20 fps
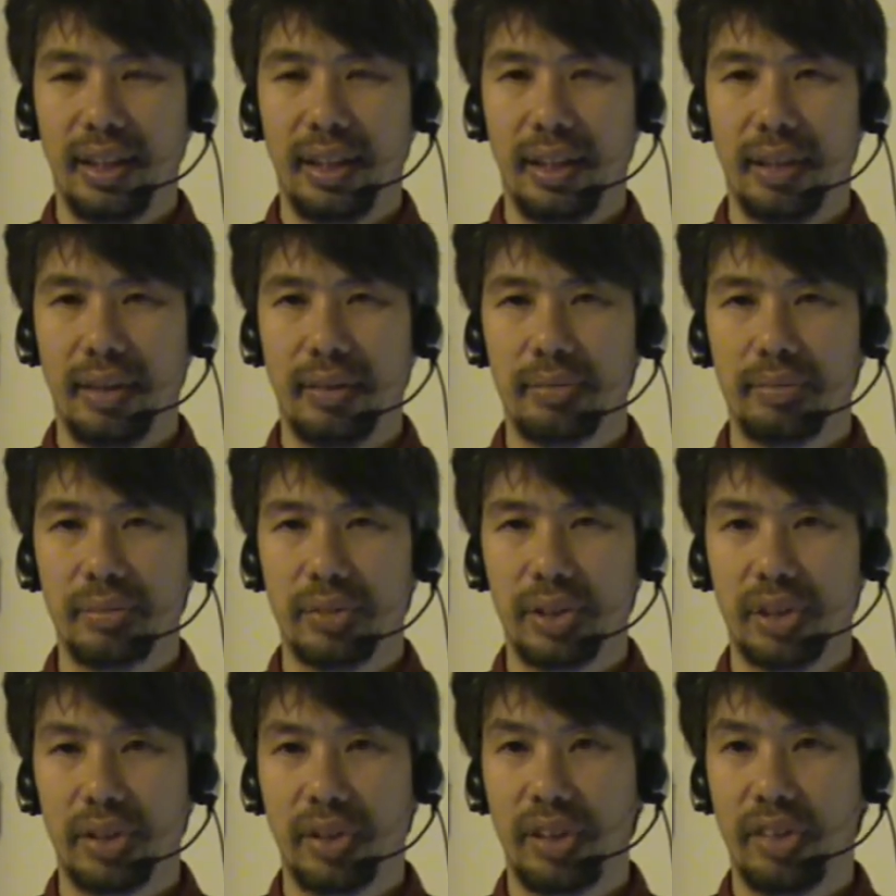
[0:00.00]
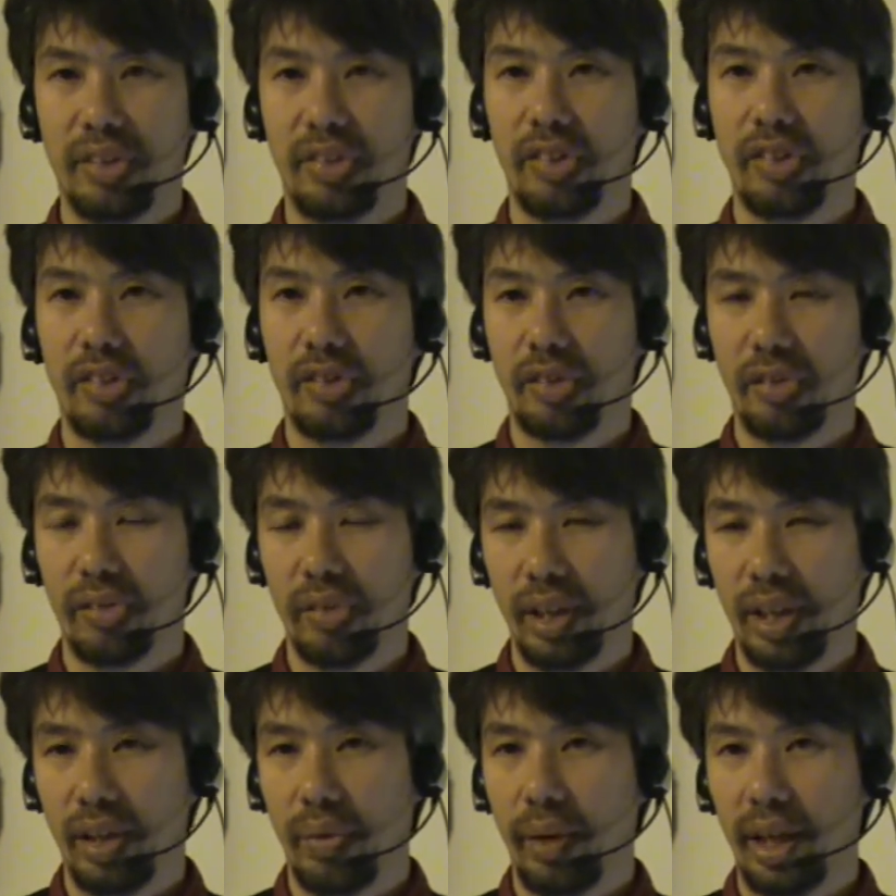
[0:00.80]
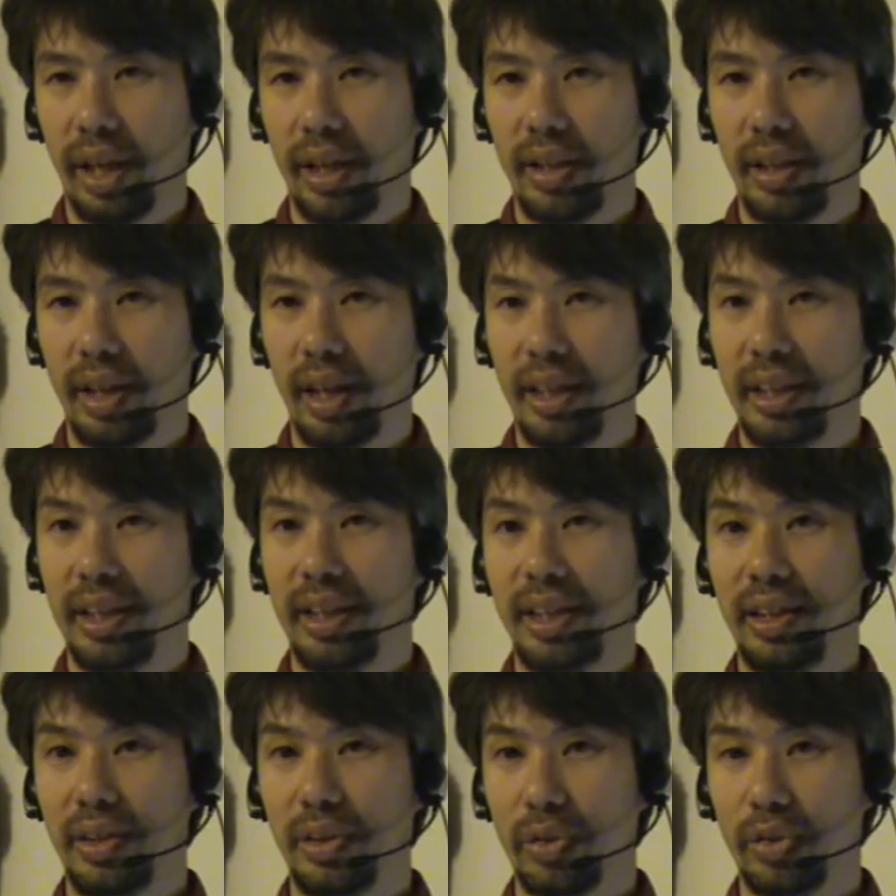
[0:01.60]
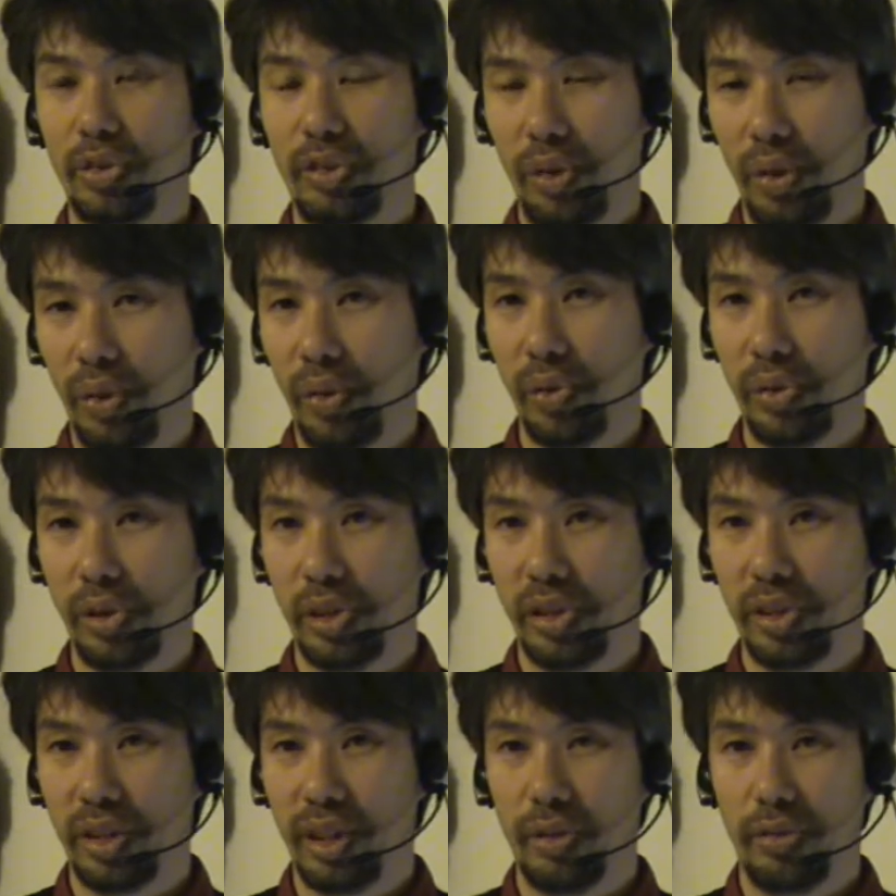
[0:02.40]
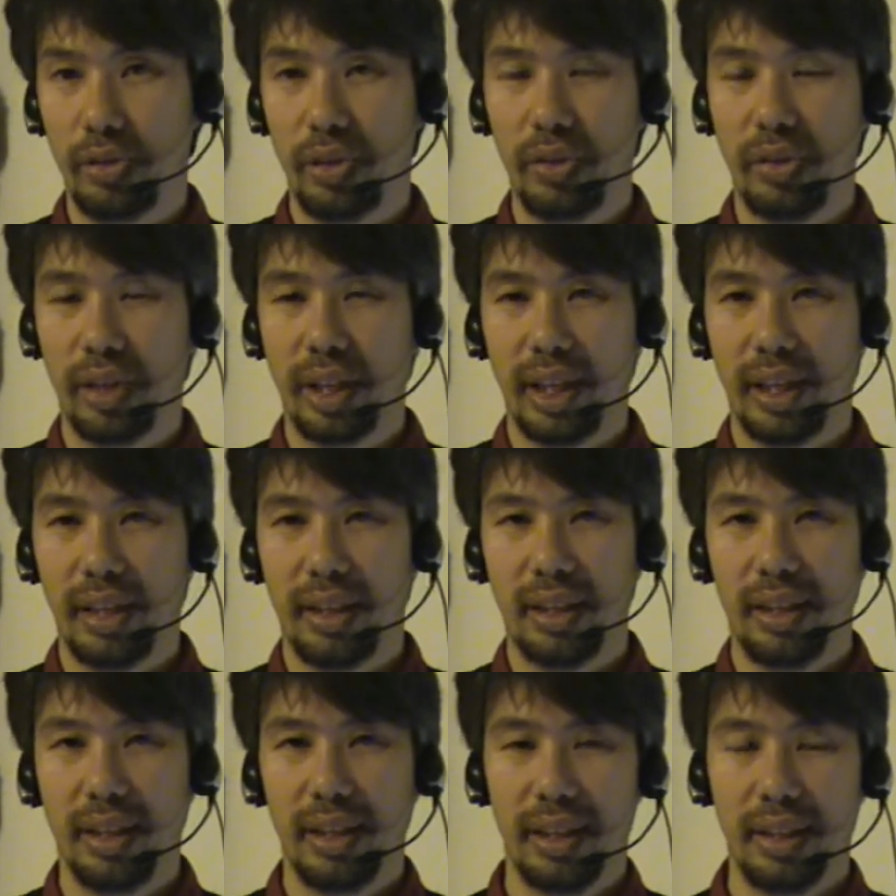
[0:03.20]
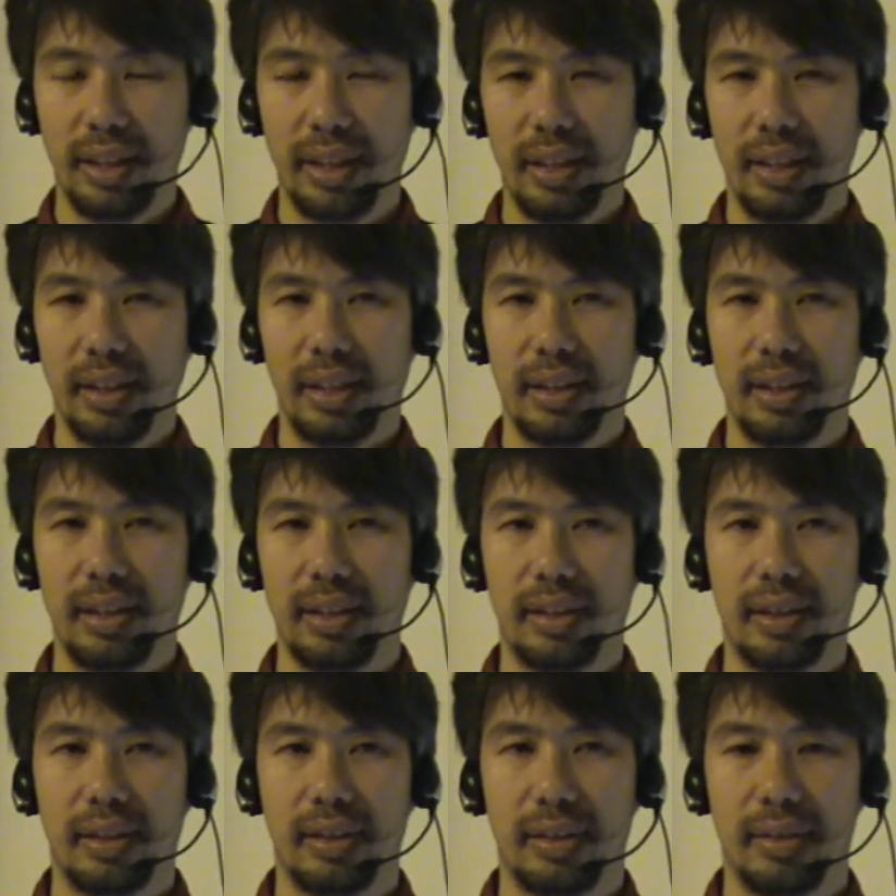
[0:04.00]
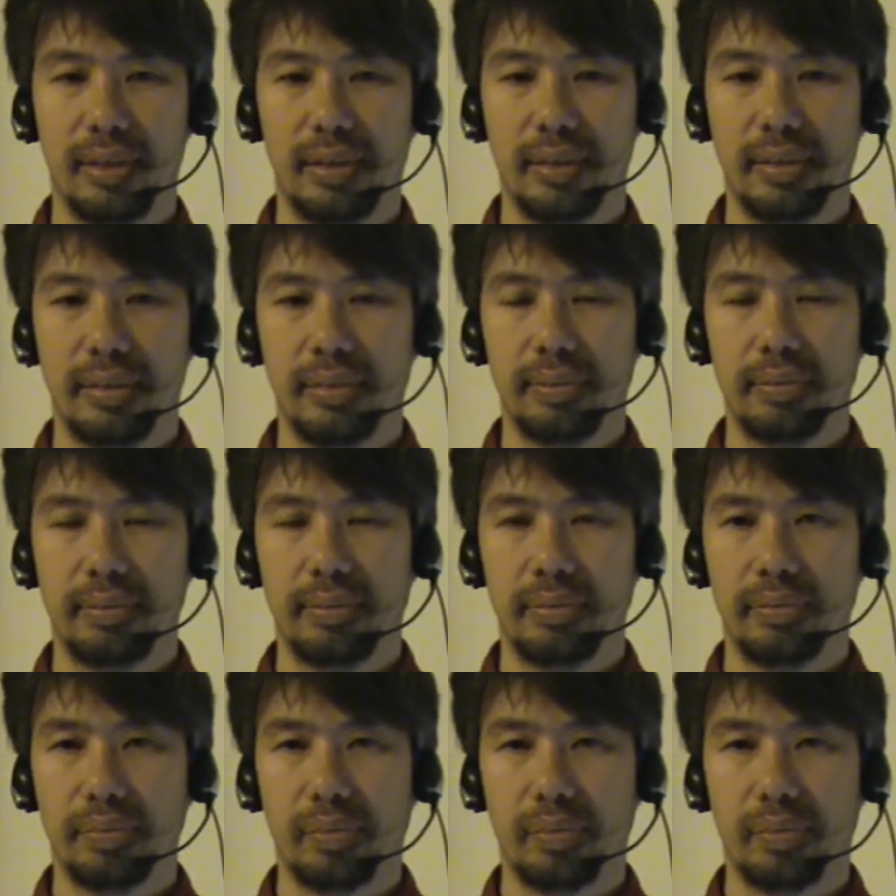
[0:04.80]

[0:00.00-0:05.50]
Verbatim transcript: Um, so this is in a way the ideal solution if you can um,